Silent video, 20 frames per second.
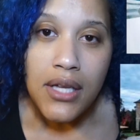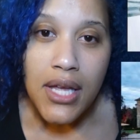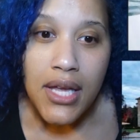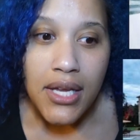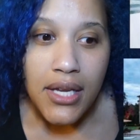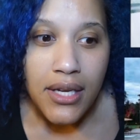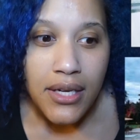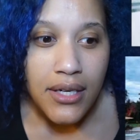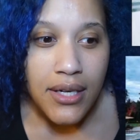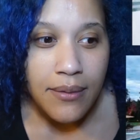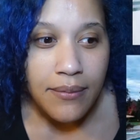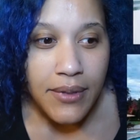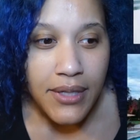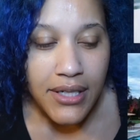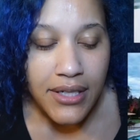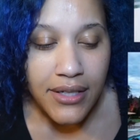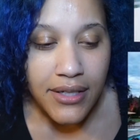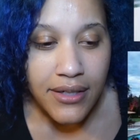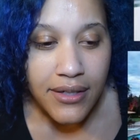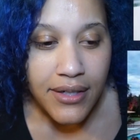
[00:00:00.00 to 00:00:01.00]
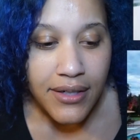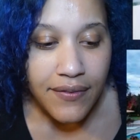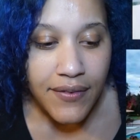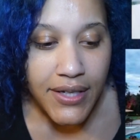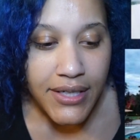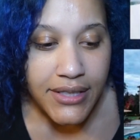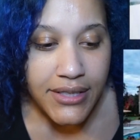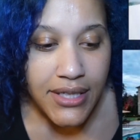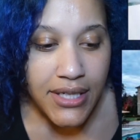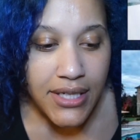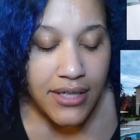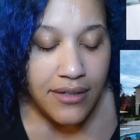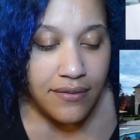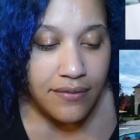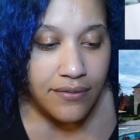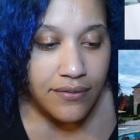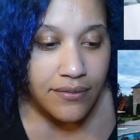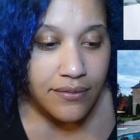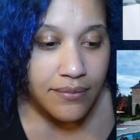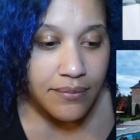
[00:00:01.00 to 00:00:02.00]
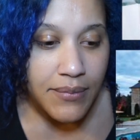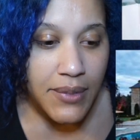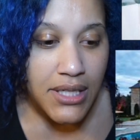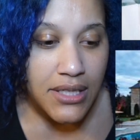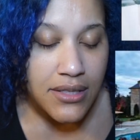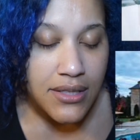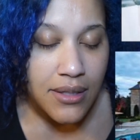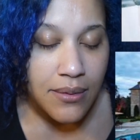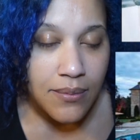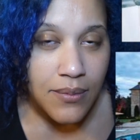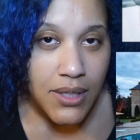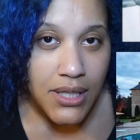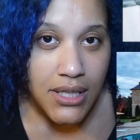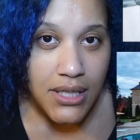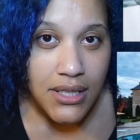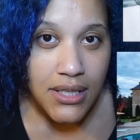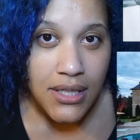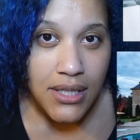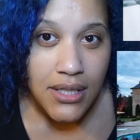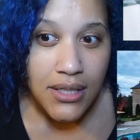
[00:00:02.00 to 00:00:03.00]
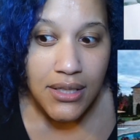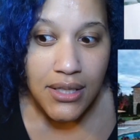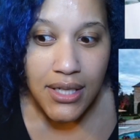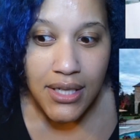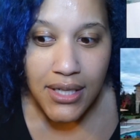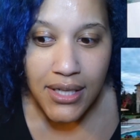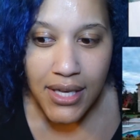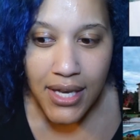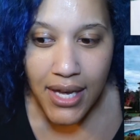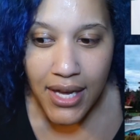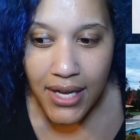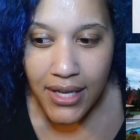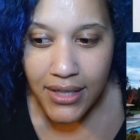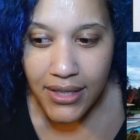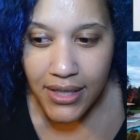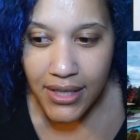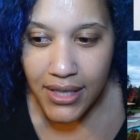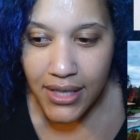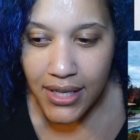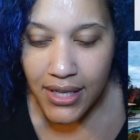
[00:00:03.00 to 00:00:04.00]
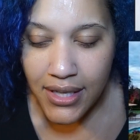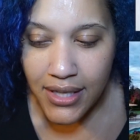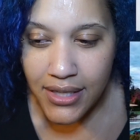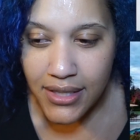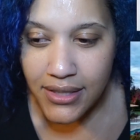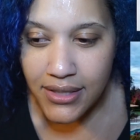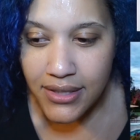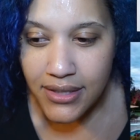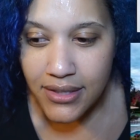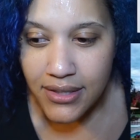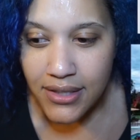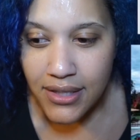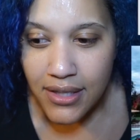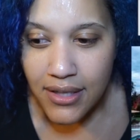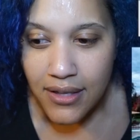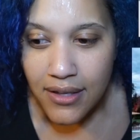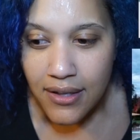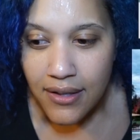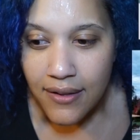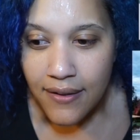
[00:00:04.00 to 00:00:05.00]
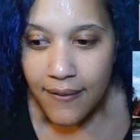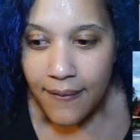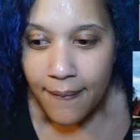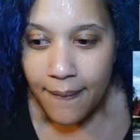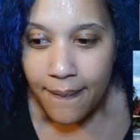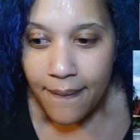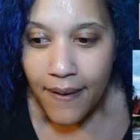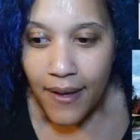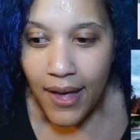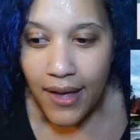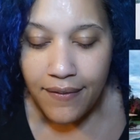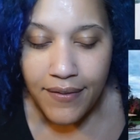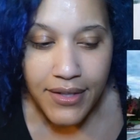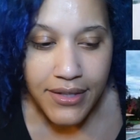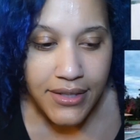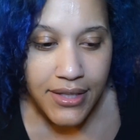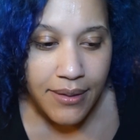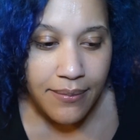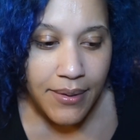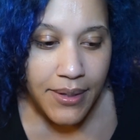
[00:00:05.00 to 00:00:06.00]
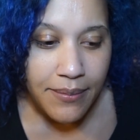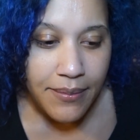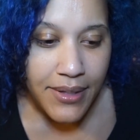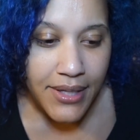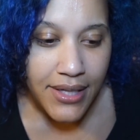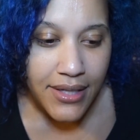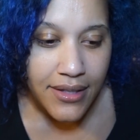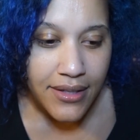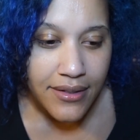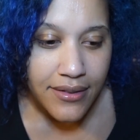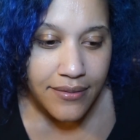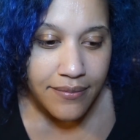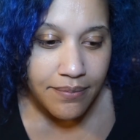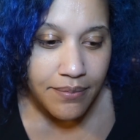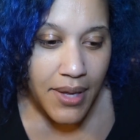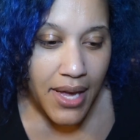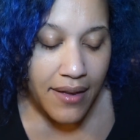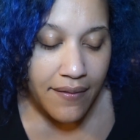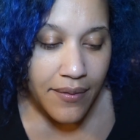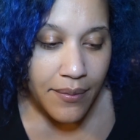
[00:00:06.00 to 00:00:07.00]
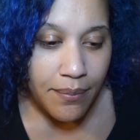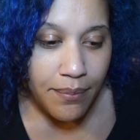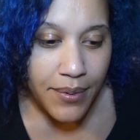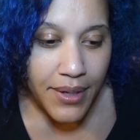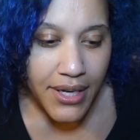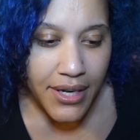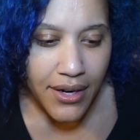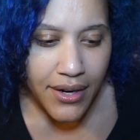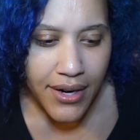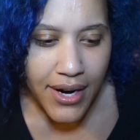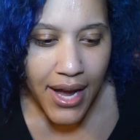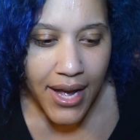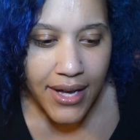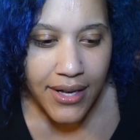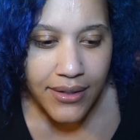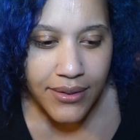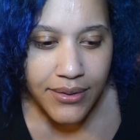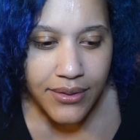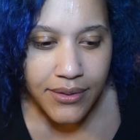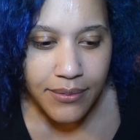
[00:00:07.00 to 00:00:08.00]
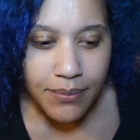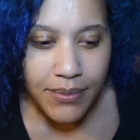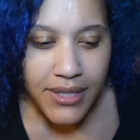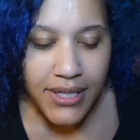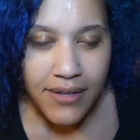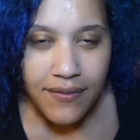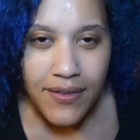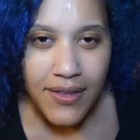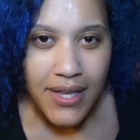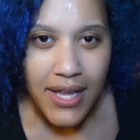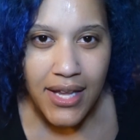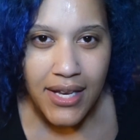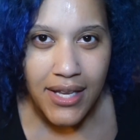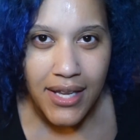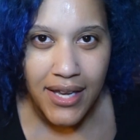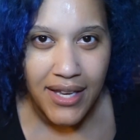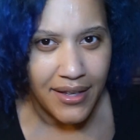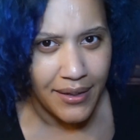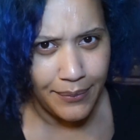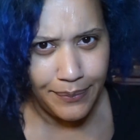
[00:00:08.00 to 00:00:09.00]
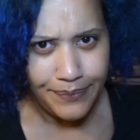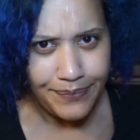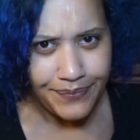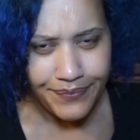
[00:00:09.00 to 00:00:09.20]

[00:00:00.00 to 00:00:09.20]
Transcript: And I mean, if I did meet someone and like had kids, obviously maybe have a bigger house. But even then, like,